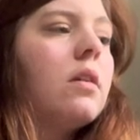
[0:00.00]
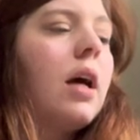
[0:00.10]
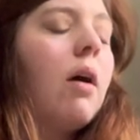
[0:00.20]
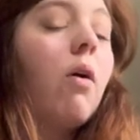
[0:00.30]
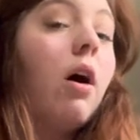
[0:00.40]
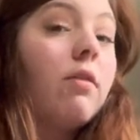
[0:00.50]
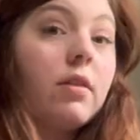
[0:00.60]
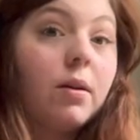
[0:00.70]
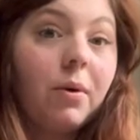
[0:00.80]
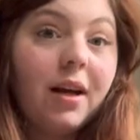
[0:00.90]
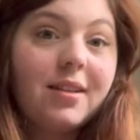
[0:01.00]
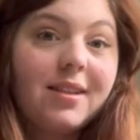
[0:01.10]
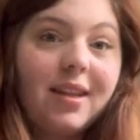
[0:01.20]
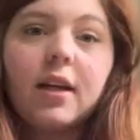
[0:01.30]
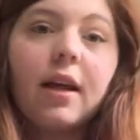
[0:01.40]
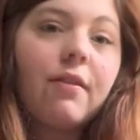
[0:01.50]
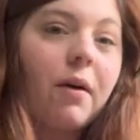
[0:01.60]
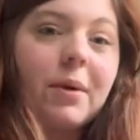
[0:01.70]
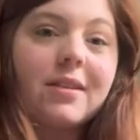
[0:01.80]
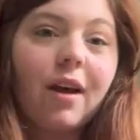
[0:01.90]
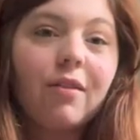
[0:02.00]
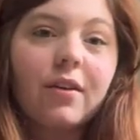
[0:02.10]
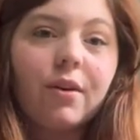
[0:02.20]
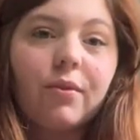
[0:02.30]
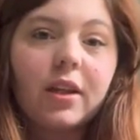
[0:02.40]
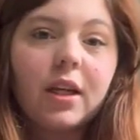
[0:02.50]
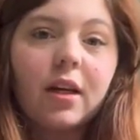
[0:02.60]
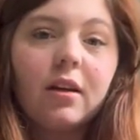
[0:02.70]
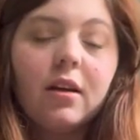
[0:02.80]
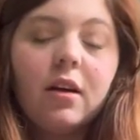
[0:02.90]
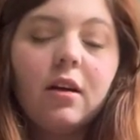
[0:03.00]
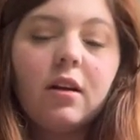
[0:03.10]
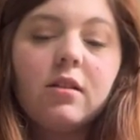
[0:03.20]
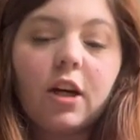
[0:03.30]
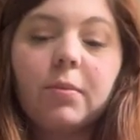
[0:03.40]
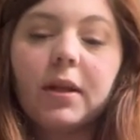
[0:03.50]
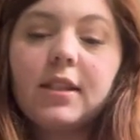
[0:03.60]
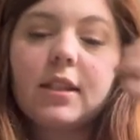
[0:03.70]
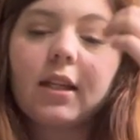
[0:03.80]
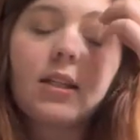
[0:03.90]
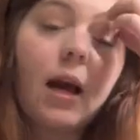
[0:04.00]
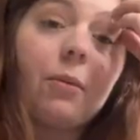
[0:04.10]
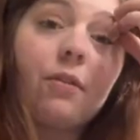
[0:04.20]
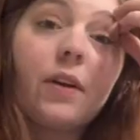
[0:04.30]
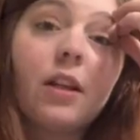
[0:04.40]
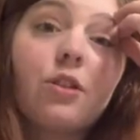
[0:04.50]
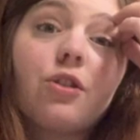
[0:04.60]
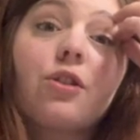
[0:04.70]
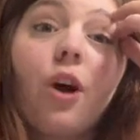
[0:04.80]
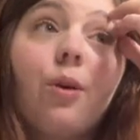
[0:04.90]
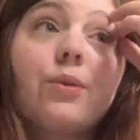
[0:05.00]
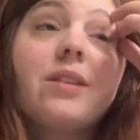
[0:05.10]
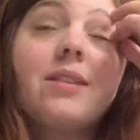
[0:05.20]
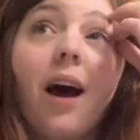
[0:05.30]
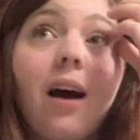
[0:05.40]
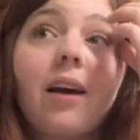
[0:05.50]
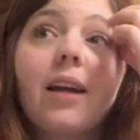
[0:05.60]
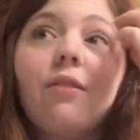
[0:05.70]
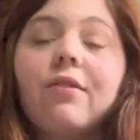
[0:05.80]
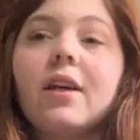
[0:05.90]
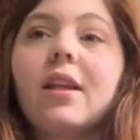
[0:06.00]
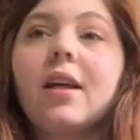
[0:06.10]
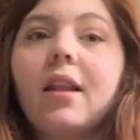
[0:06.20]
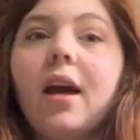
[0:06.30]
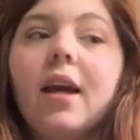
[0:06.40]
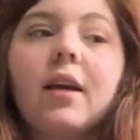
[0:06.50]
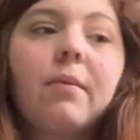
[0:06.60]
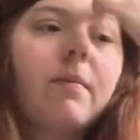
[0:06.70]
how awful it was. I found myself in a really dark place at that time of feeling just so stuck and feeling like